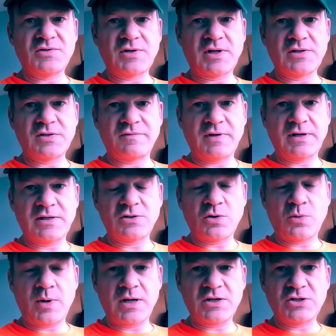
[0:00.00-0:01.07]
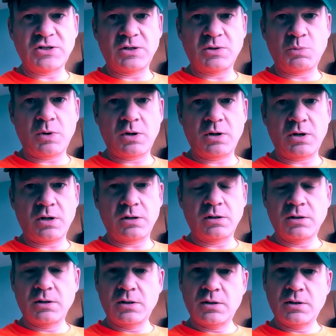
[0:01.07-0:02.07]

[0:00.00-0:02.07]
sense of intuition where,